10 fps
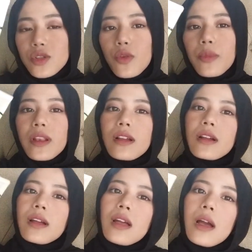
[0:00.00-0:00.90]
So
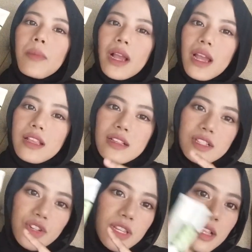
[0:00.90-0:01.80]
bila pakai
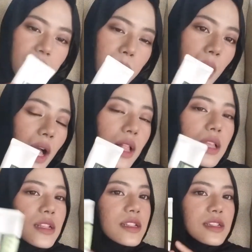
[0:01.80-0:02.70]
sunscreen yang tebal,
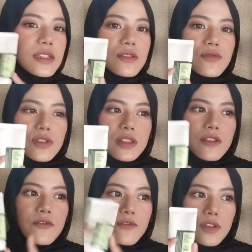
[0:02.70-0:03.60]
it doesn't
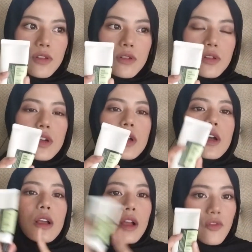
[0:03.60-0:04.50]
really feel
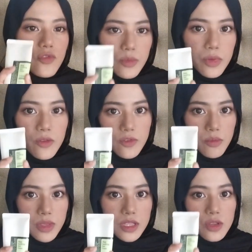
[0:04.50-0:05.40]
comfortable
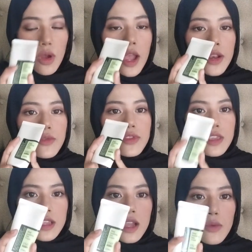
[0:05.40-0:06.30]
for me. So I don't
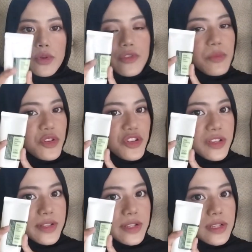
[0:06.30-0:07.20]
think I would
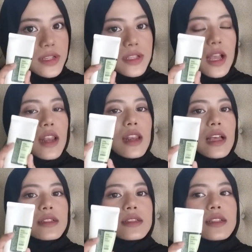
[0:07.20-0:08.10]
repurchase this
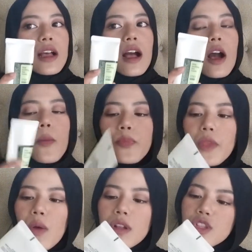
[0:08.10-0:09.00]
unless
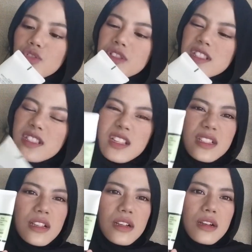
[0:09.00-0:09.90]
I want to use this
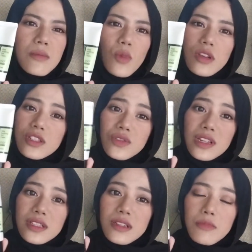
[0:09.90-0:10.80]
as a
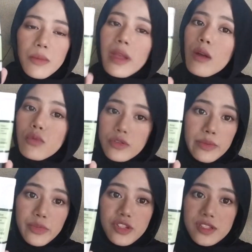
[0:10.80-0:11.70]
moisturizer. Maybe I would
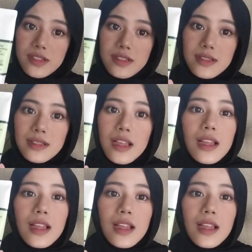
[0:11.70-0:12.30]
repurchase this.